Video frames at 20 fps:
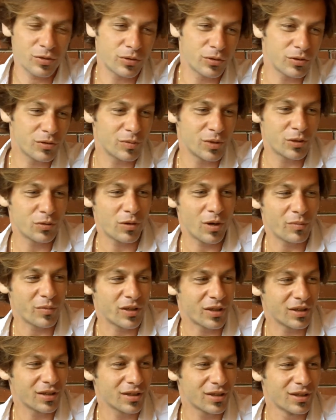introduced me to
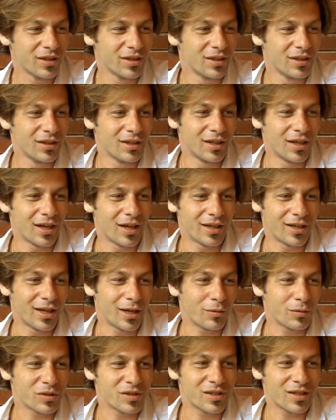Amir, and
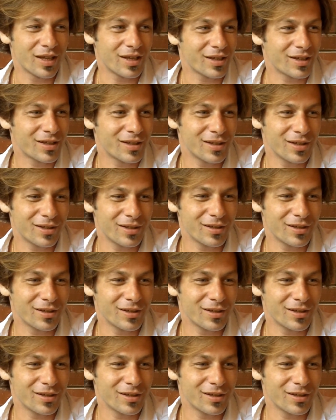I was like,